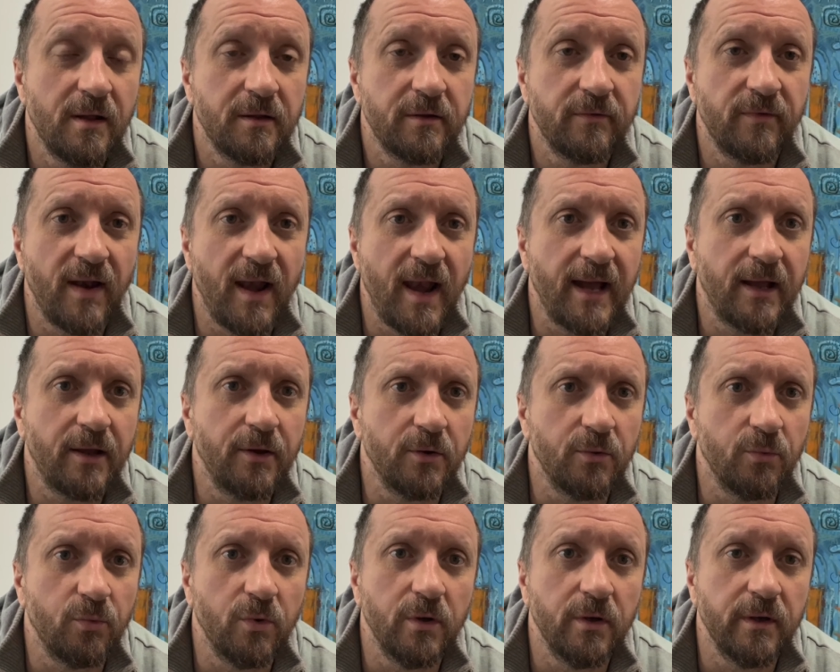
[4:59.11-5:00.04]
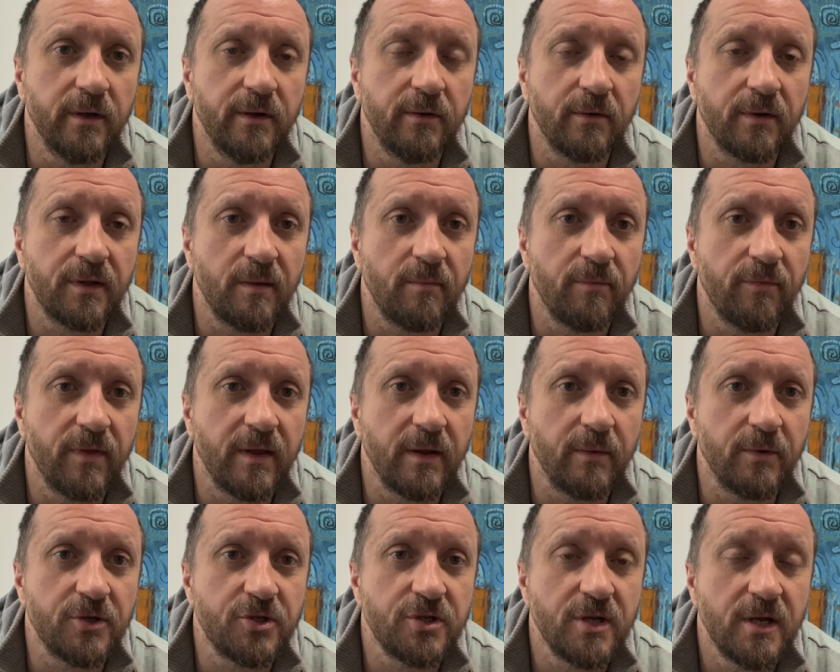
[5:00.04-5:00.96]
sort of lacquered wood or something,
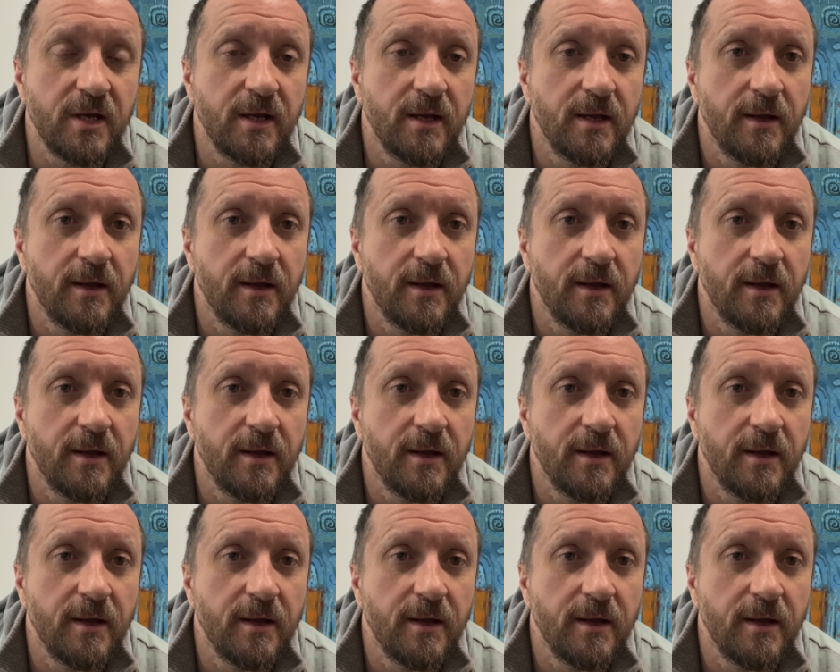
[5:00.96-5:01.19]
which